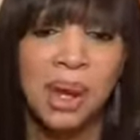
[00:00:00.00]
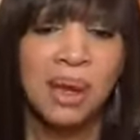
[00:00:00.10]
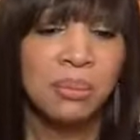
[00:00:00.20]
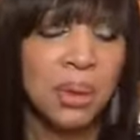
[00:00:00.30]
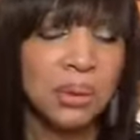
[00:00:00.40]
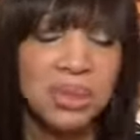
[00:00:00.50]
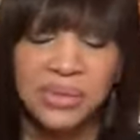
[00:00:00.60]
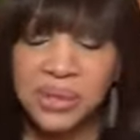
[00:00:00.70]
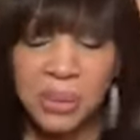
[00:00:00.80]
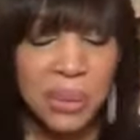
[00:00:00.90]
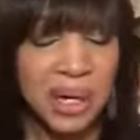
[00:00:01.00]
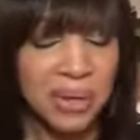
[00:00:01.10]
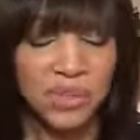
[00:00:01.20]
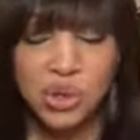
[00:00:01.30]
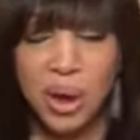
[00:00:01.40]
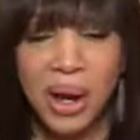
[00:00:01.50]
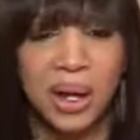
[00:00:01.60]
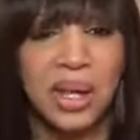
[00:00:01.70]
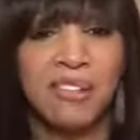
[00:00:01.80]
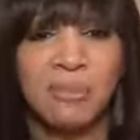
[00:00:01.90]
Most of them that I've tried
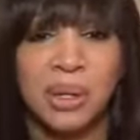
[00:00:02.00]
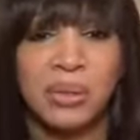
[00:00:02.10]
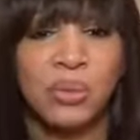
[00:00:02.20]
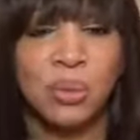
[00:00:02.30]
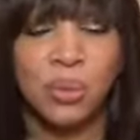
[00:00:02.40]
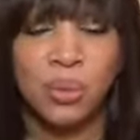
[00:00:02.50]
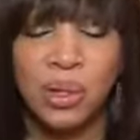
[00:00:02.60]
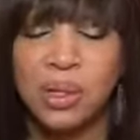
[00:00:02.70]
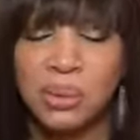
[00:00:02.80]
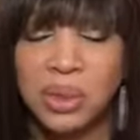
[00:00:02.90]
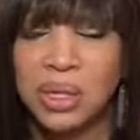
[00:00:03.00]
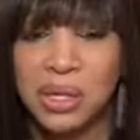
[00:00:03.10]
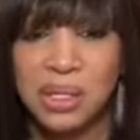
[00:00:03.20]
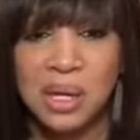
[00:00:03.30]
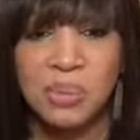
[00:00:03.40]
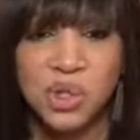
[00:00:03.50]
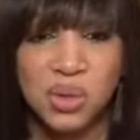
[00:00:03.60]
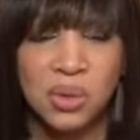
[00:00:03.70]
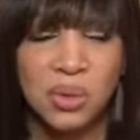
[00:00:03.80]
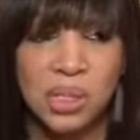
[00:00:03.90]
have been really
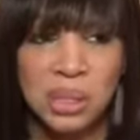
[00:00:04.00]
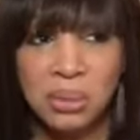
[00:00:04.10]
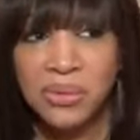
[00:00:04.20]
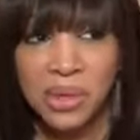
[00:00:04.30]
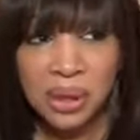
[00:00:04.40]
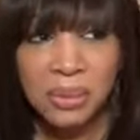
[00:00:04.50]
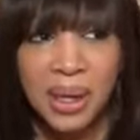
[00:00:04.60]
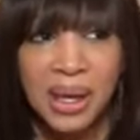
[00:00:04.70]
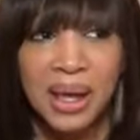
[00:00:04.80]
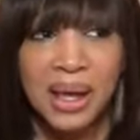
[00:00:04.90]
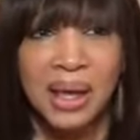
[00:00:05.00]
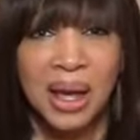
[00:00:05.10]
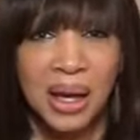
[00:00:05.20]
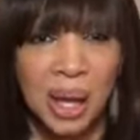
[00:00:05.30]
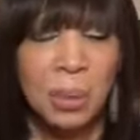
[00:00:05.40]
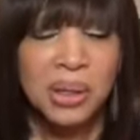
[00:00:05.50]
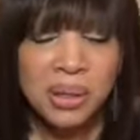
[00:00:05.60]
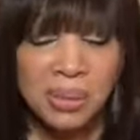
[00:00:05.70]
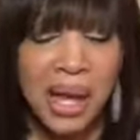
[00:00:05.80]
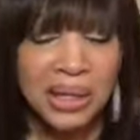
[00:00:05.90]
exceptional. Some of them, a couple of
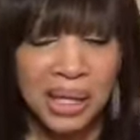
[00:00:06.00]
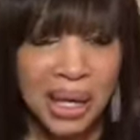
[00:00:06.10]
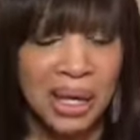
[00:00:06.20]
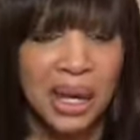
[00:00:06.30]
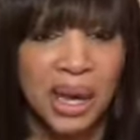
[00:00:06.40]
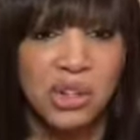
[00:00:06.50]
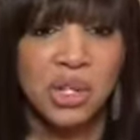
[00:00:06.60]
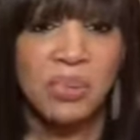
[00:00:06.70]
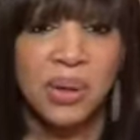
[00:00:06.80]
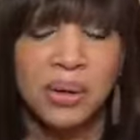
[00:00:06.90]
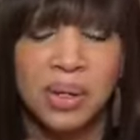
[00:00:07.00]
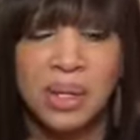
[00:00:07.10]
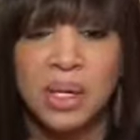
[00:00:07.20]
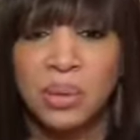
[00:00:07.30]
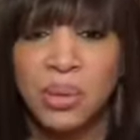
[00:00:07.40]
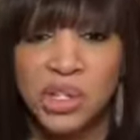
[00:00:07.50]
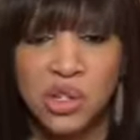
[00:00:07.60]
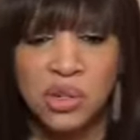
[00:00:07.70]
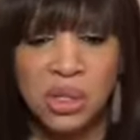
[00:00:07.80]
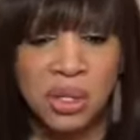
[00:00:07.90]
them I like actually better than the
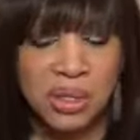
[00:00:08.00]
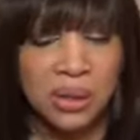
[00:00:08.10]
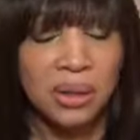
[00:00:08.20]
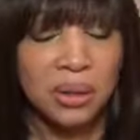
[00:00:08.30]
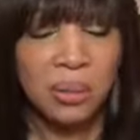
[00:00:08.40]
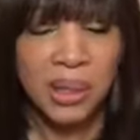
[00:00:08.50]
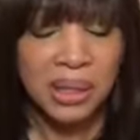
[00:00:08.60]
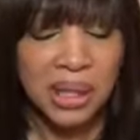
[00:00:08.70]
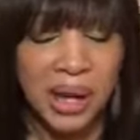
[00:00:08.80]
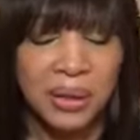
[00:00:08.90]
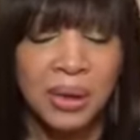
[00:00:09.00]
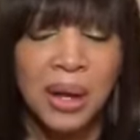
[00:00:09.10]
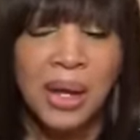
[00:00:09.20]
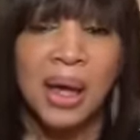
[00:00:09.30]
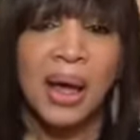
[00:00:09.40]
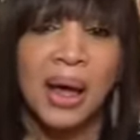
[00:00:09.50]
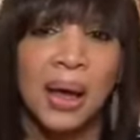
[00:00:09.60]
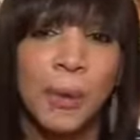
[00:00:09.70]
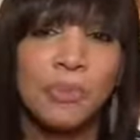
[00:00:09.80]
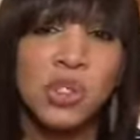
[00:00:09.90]
originals because they're a little bit lighter.
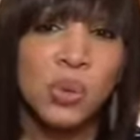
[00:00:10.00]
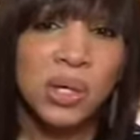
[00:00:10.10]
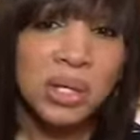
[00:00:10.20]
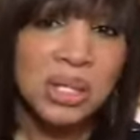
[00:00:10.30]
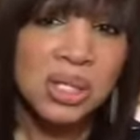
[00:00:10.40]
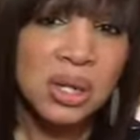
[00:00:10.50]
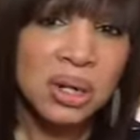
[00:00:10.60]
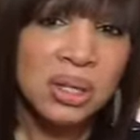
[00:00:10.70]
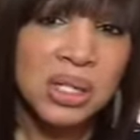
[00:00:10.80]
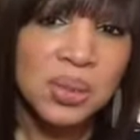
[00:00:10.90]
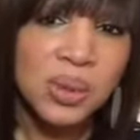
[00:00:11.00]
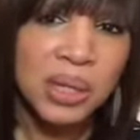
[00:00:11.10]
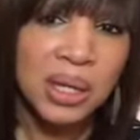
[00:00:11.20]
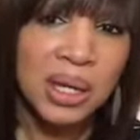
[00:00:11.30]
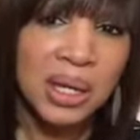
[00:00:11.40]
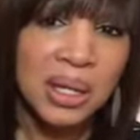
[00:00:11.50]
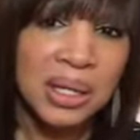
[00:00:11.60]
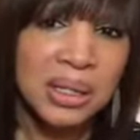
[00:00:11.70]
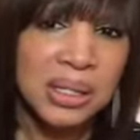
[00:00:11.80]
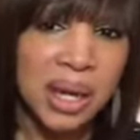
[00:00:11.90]
So we're going to start. This one
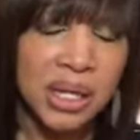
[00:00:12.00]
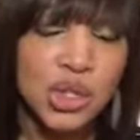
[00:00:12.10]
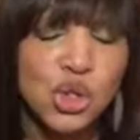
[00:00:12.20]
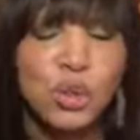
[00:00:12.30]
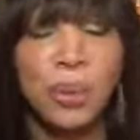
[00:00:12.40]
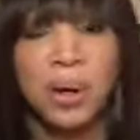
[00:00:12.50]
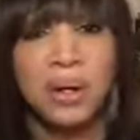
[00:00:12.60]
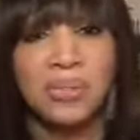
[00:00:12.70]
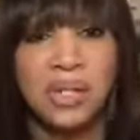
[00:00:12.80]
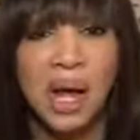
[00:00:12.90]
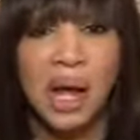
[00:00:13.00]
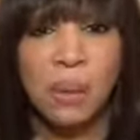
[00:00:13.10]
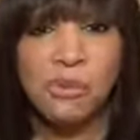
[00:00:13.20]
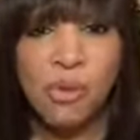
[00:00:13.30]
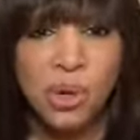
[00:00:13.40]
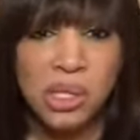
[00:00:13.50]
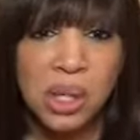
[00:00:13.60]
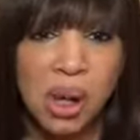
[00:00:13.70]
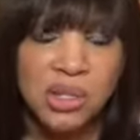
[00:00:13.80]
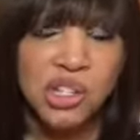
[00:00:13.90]
is a dupe of Tom Ford's
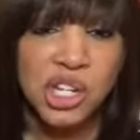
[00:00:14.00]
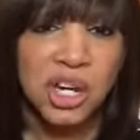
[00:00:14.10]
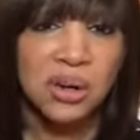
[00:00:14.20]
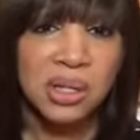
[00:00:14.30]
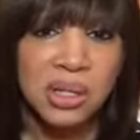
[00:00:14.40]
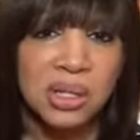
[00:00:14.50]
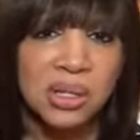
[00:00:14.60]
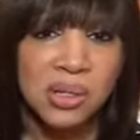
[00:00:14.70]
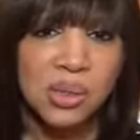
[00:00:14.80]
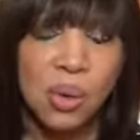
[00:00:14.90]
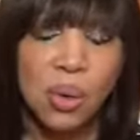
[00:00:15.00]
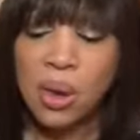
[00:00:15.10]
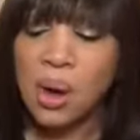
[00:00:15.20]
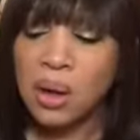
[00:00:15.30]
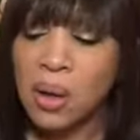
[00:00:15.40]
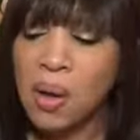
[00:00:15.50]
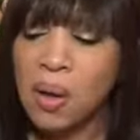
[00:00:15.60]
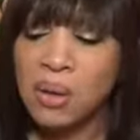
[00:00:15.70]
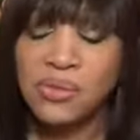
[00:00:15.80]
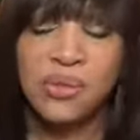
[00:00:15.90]
Lost Cherry. This is
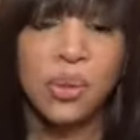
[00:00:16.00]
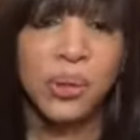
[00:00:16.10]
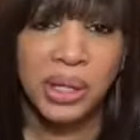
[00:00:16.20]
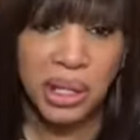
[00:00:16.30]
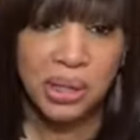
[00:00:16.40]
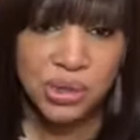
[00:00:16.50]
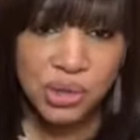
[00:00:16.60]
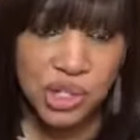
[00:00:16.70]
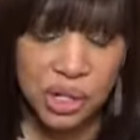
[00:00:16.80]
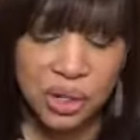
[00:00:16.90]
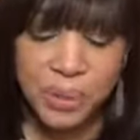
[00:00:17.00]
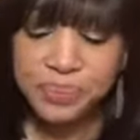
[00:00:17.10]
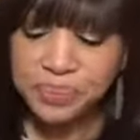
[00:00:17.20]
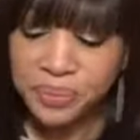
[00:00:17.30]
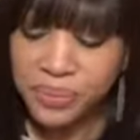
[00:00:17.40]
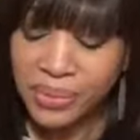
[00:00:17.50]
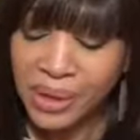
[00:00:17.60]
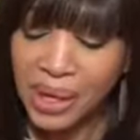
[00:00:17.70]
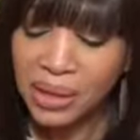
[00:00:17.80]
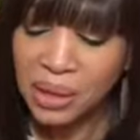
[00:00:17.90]
called Floriental Cherry.
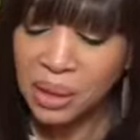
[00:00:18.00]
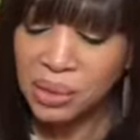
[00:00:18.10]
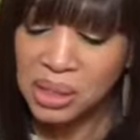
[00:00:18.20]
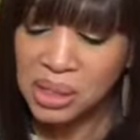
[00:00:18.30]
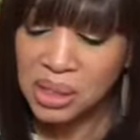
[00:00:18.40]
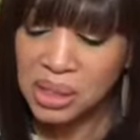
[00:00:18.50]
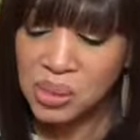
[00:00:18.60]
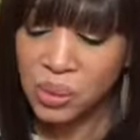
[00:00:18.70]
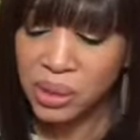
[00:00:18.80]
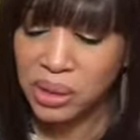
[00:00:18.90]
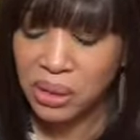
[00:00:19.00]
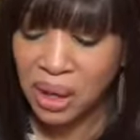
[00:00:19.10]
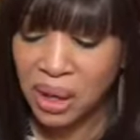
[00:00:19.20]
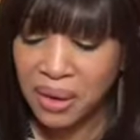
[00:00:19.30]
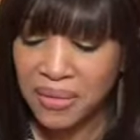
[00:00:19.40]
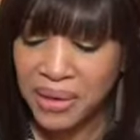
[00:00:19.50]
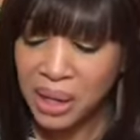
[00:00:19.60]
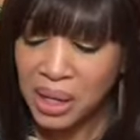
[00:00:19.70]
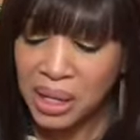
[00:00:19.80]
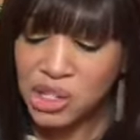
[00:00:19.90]
And the notes in this one, you have
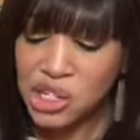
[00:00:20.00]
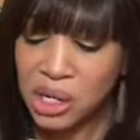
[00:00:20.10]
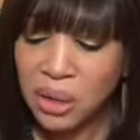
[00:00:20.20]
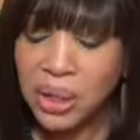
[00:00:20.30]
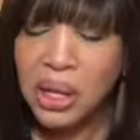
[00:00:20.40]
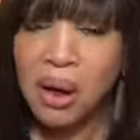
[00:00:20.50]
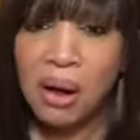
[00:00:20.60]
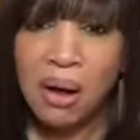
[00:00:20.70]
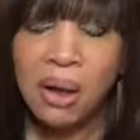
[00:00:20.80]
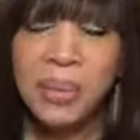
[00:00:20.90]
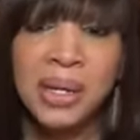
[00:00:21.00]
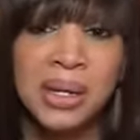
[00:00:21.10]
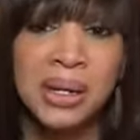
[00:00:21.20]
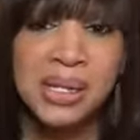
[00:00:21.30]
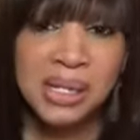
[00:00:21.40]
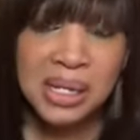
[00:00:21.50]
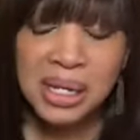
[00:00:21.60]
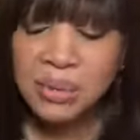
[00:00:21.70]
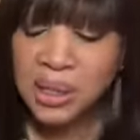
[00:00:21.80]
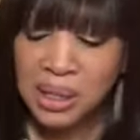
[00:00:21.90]
cherry, almond,
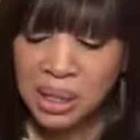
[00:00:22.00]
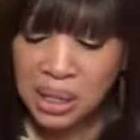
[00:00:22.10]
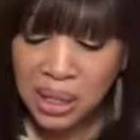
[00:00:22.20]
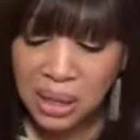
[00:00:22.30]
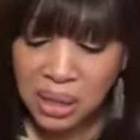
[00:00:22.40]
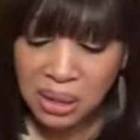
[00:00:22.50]
cinnamon. There